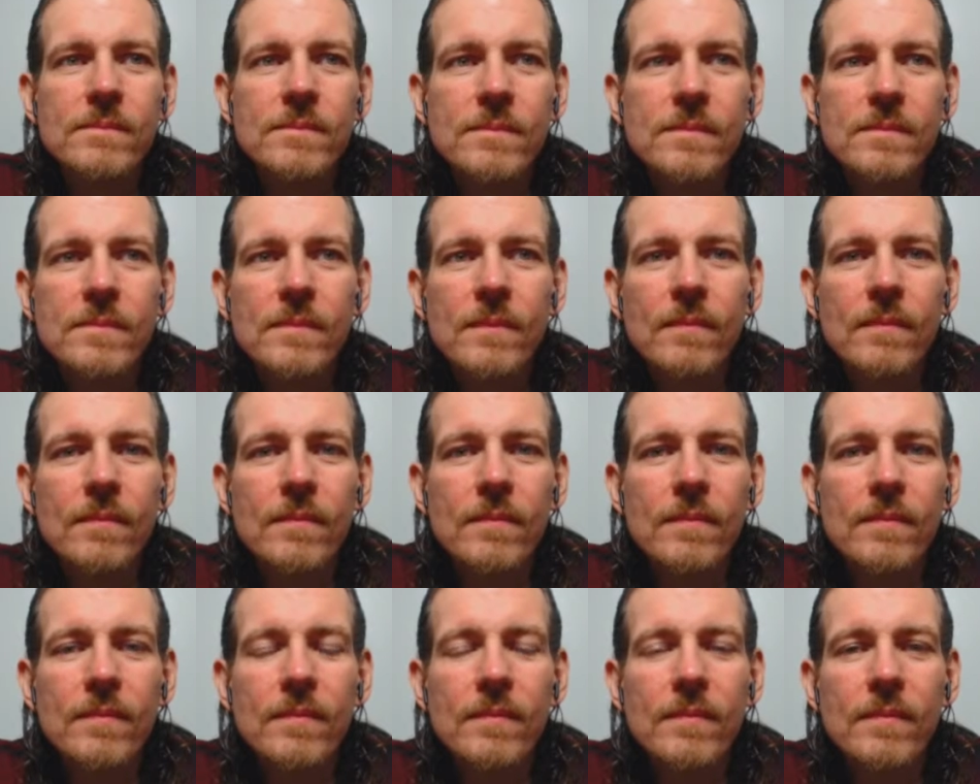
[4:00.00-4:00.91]

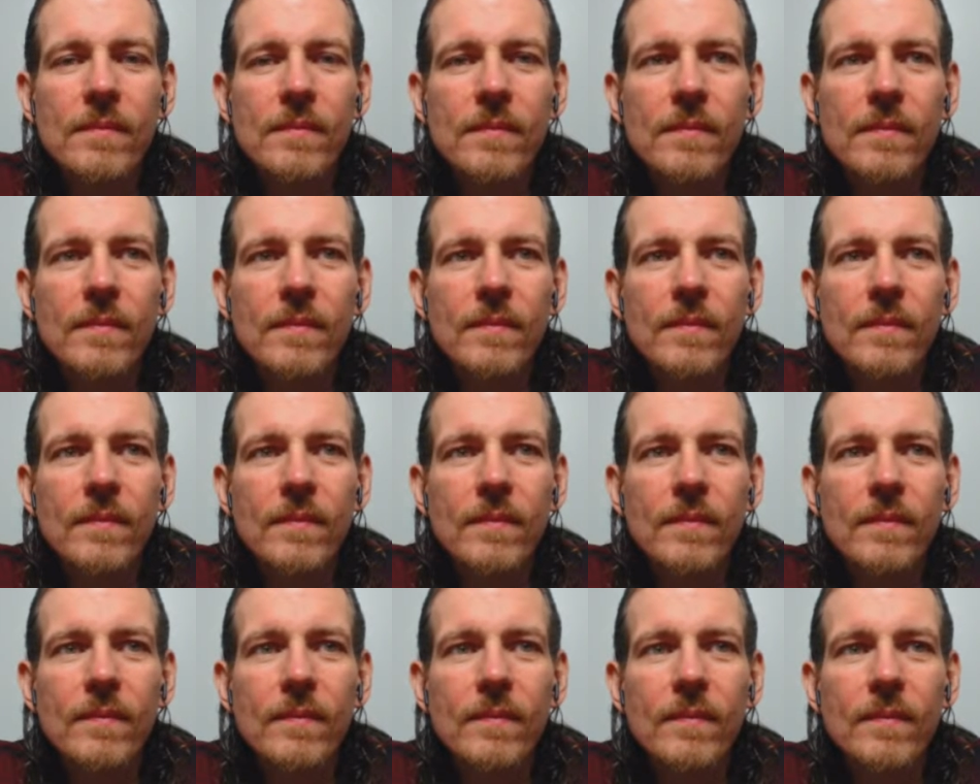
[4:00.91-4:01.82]

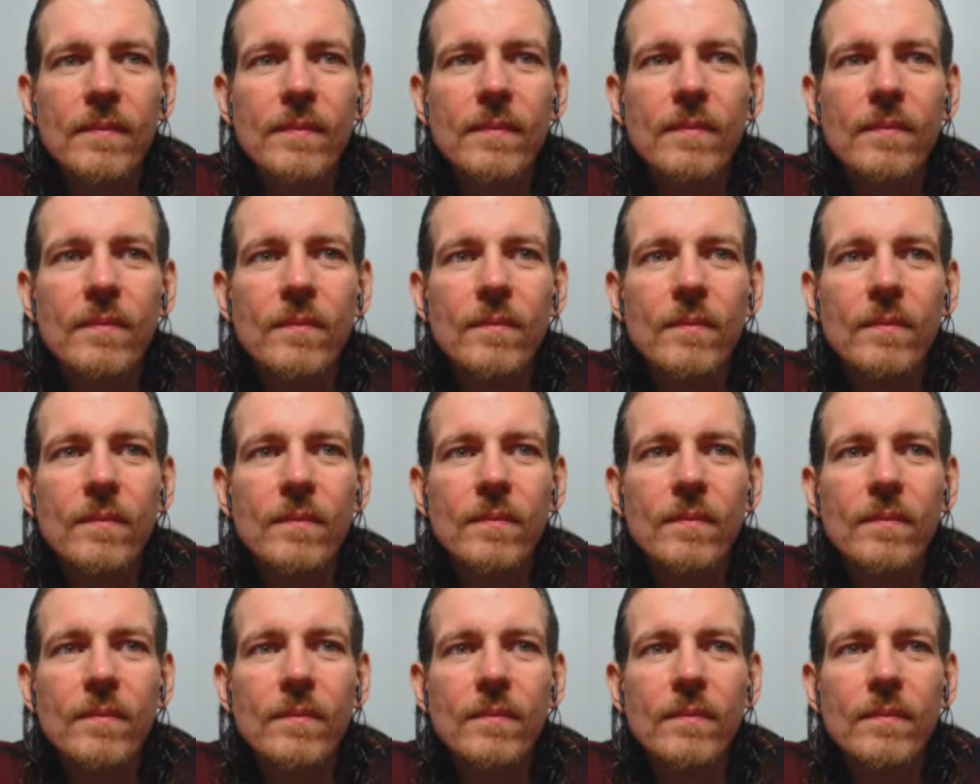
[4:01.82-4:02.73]

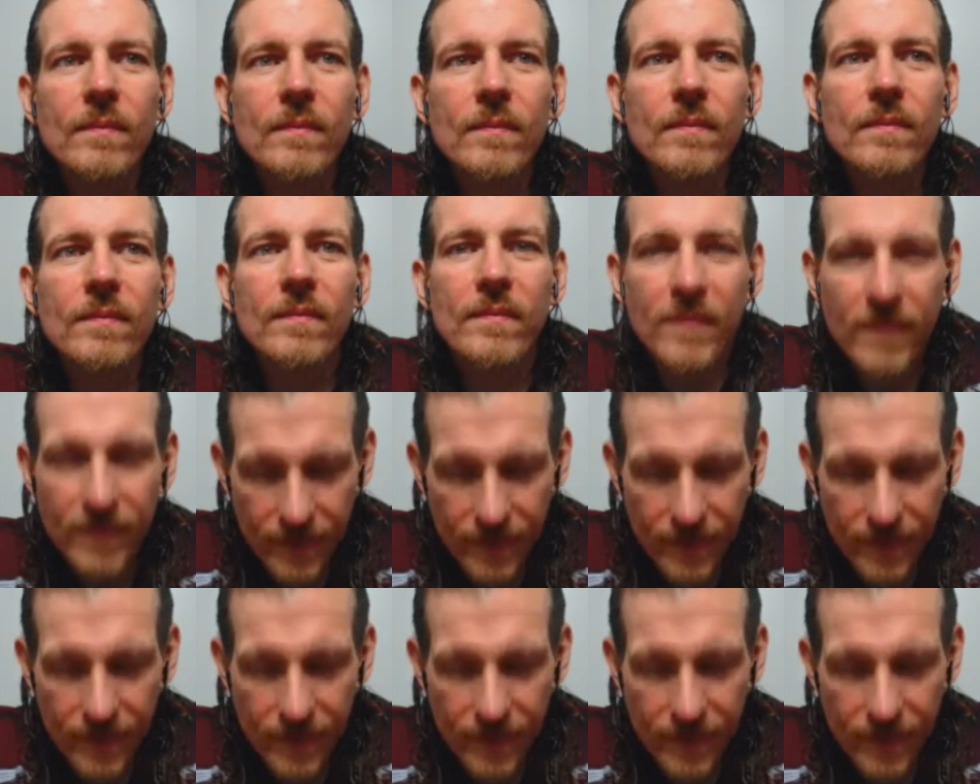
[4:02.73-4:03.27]
The person shown says nothing.